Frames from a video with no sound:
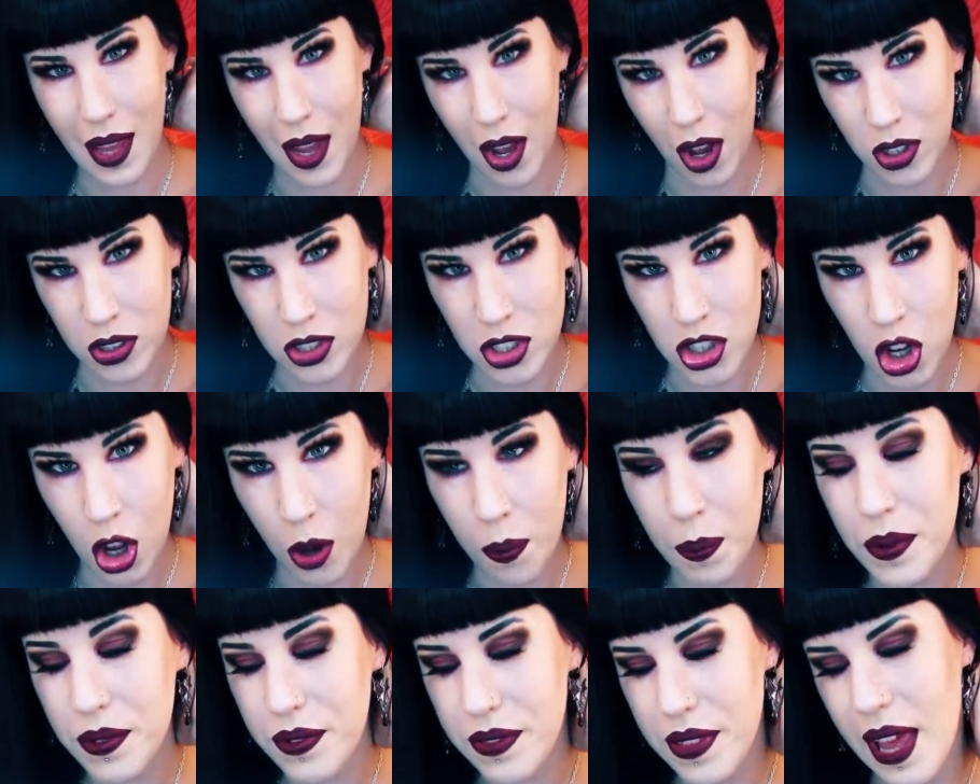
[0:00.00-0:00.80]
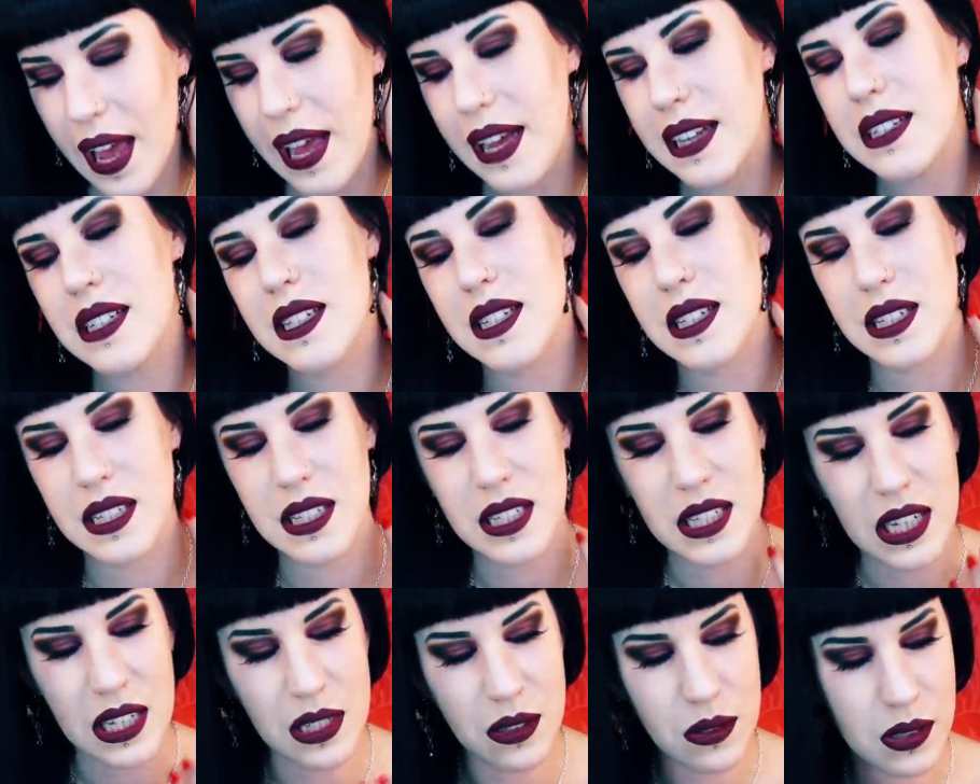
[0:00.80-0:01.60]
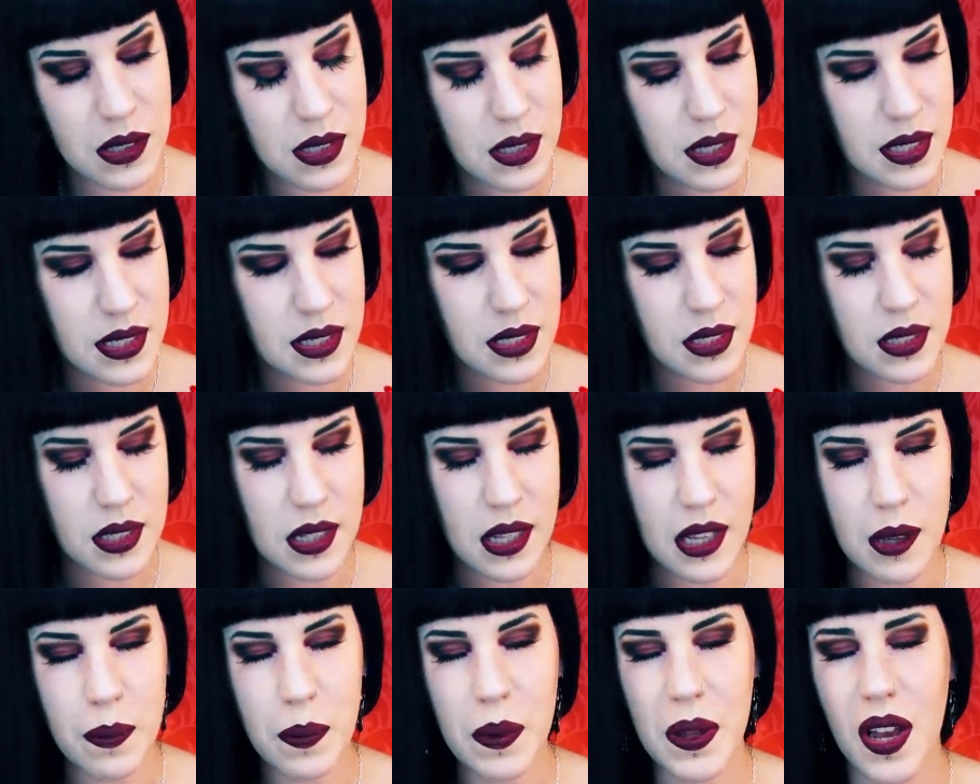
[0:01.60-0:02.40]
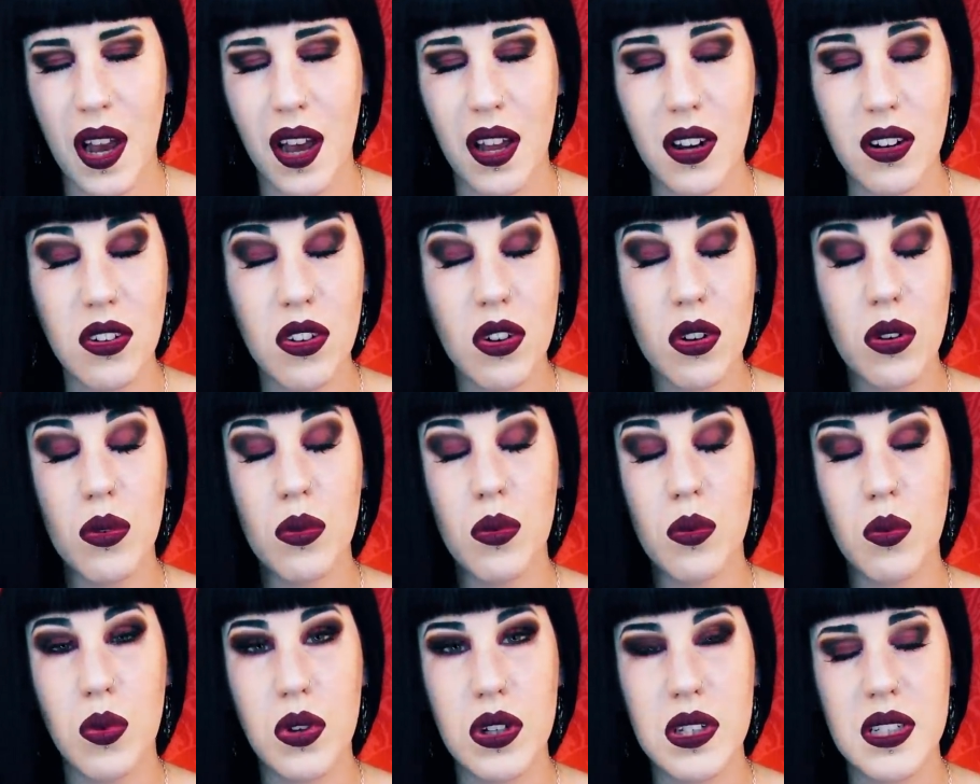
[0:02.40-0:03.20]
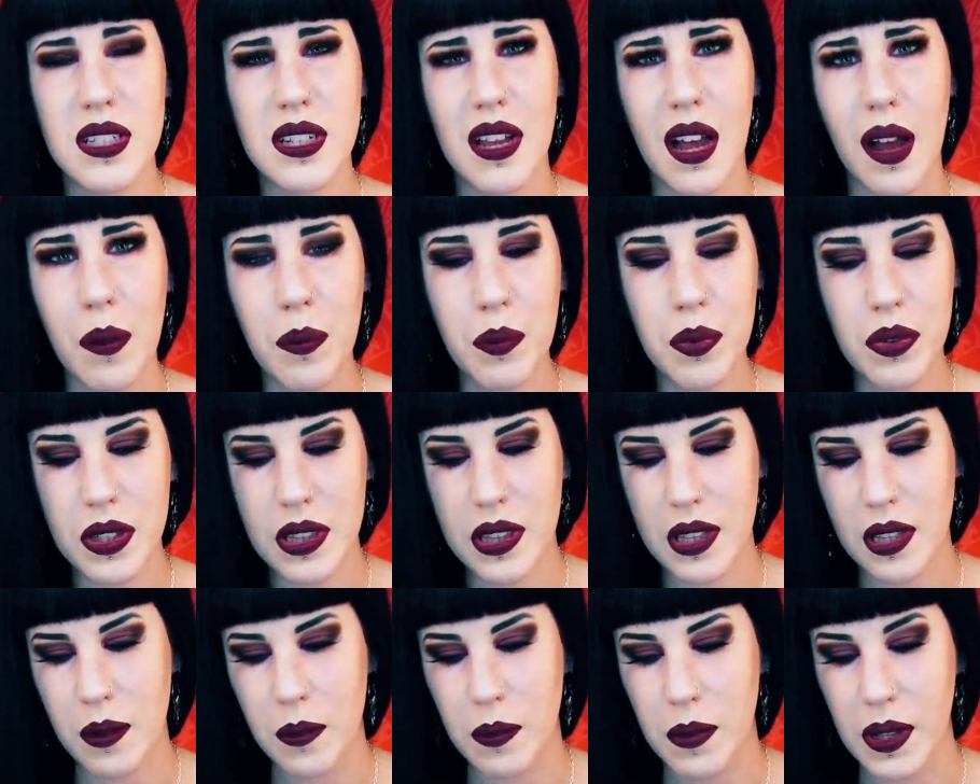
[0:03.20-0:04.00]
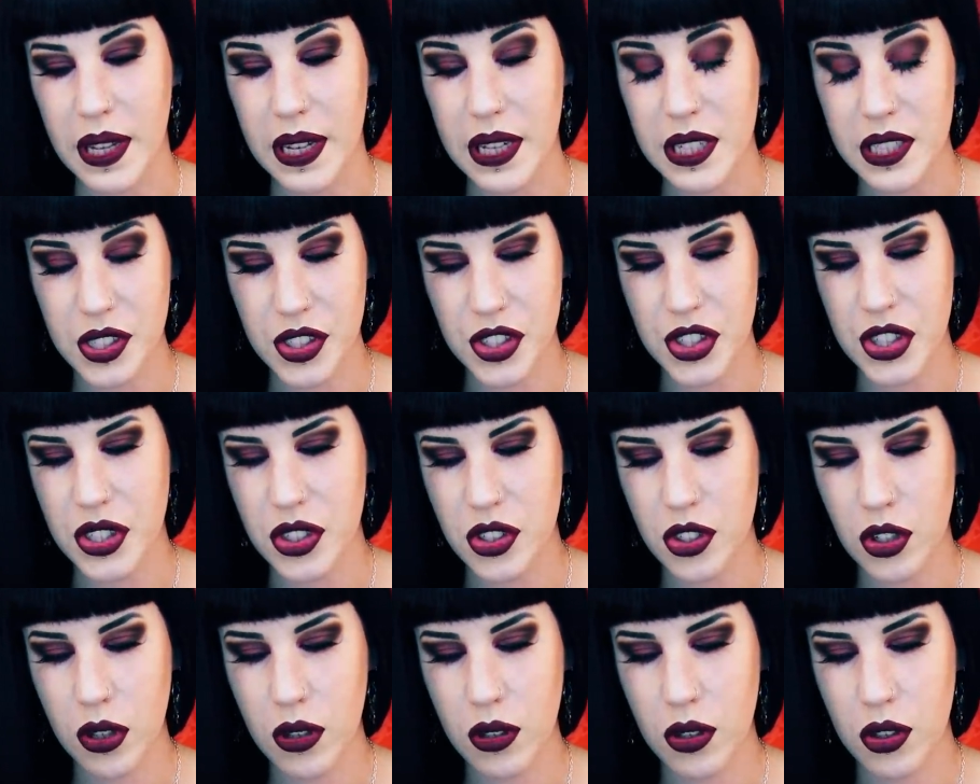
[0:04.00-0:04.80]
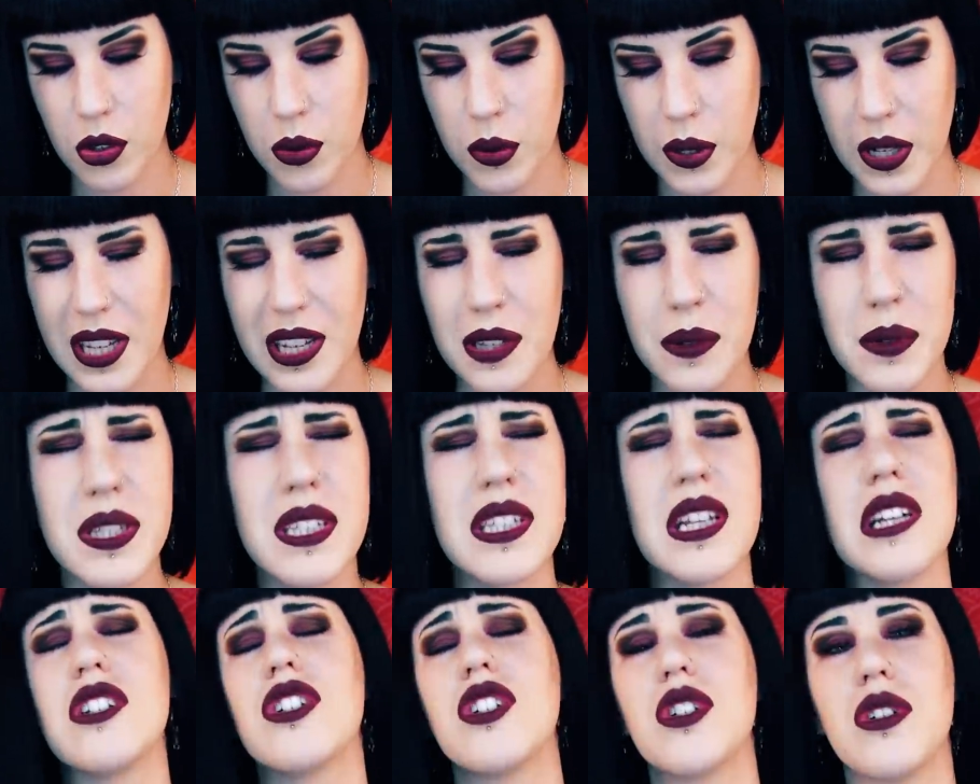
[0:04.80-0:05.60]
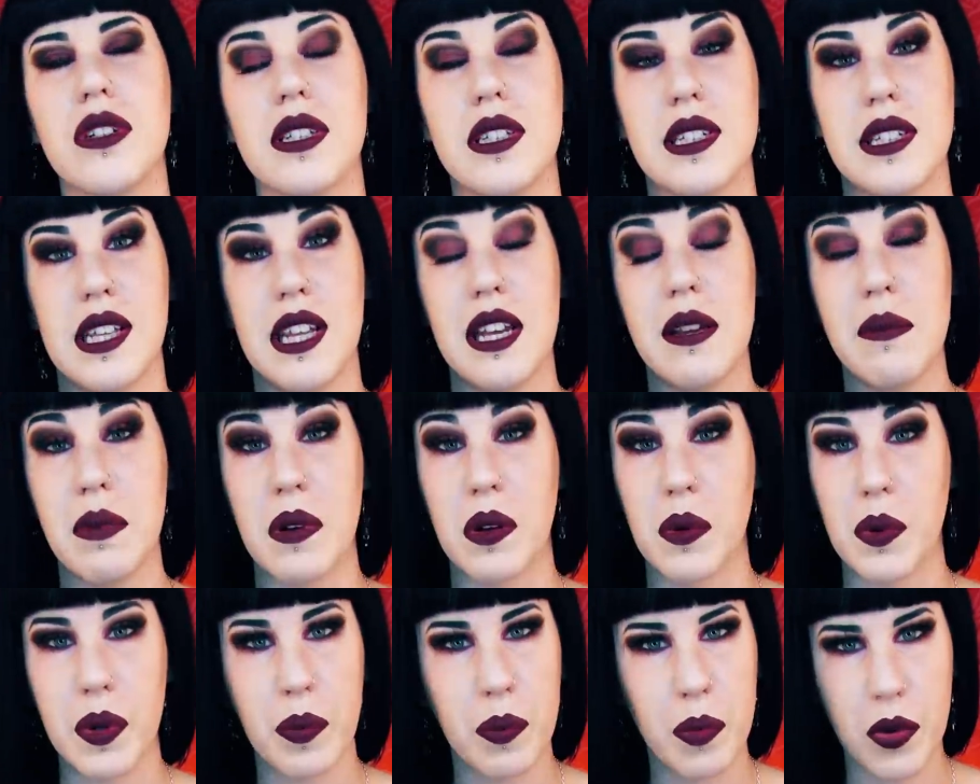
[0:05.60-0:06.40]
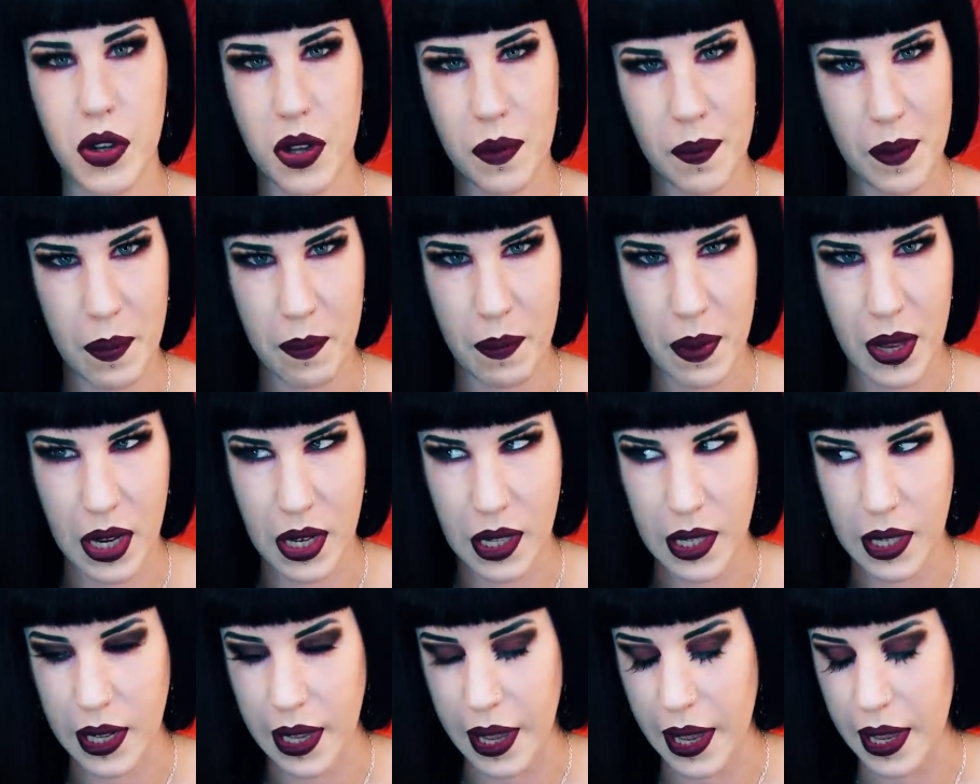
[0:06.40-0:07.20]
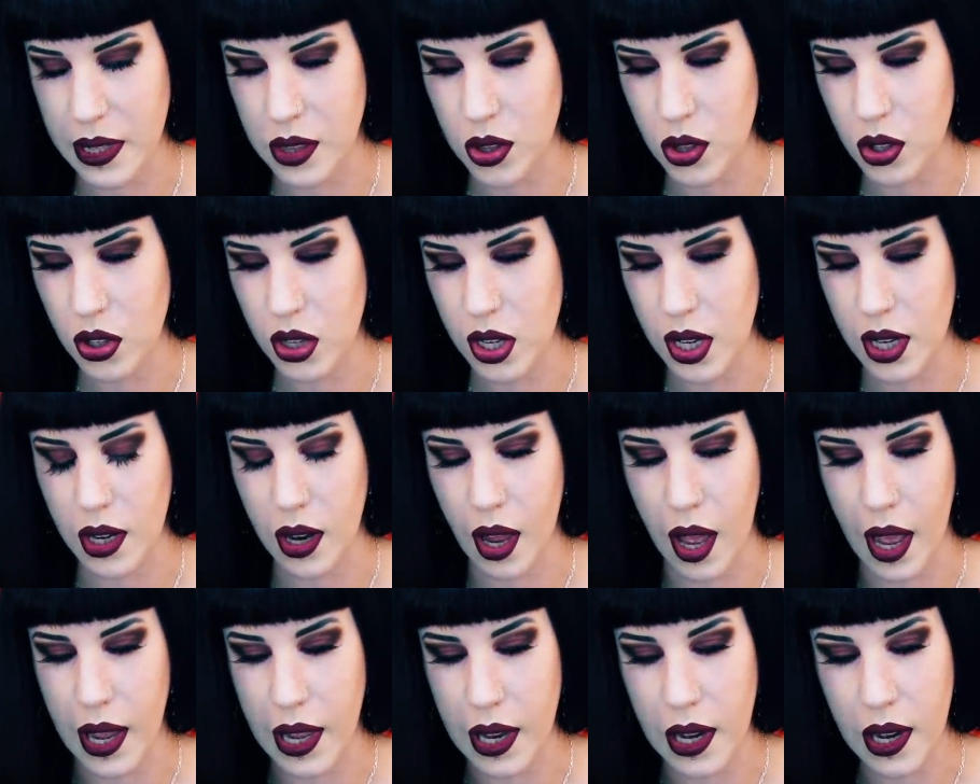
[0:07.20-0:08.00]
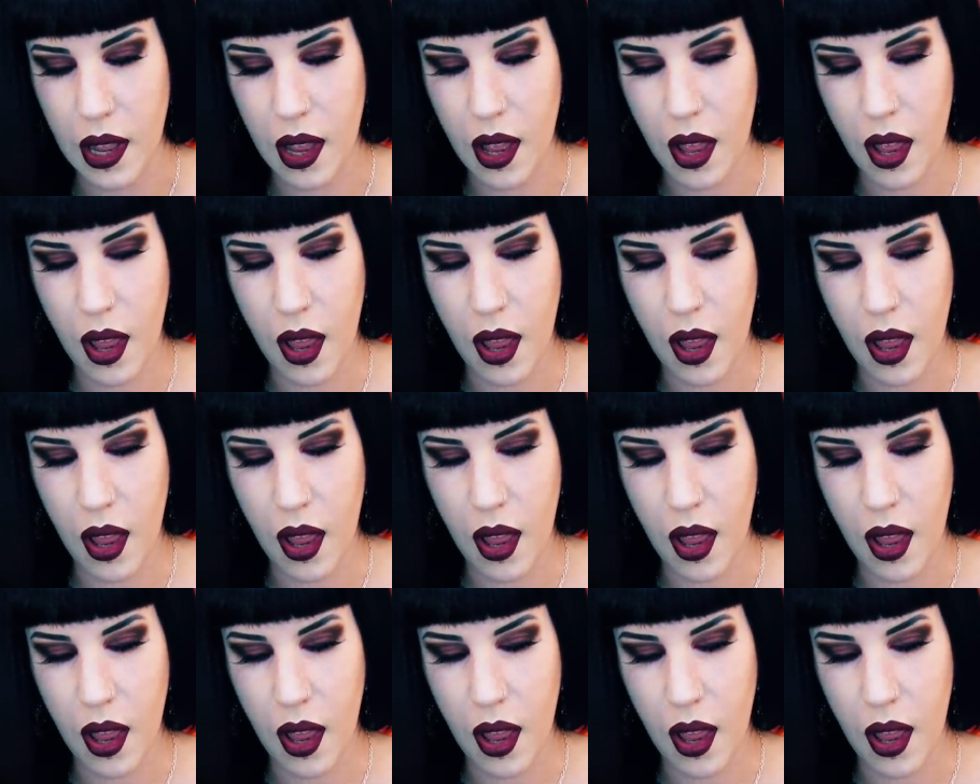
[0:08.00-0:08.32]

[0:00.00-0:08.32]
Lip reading: Yeah, on top of that, Steele's sleeping. I don't know what's up with him. Like, he's just turned 3. He was such a good sleeper. We'd put him in bed at like 8:30 at night.